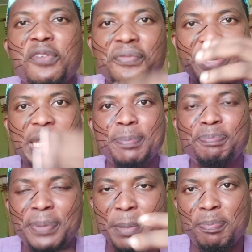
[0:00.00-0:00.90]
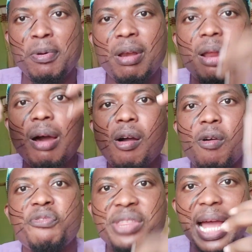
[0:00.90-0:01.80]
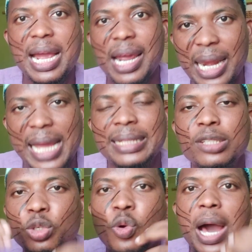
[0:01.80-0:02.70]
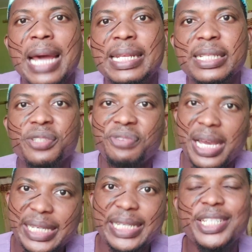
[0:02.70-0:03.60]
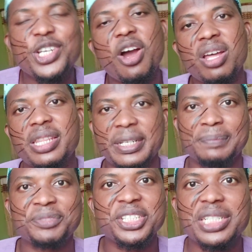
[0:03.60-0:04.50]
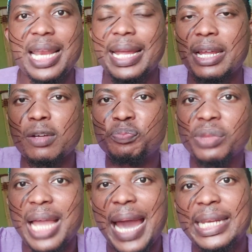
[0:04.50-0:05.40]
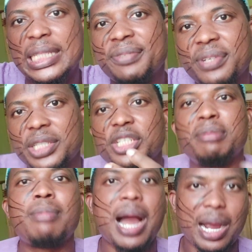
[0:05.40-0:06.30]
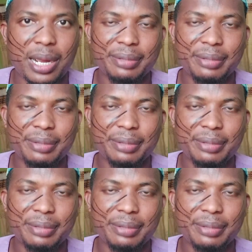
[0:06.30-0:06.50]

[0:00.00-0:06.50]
for the people of that clan to identify each other. It's like an identification mark.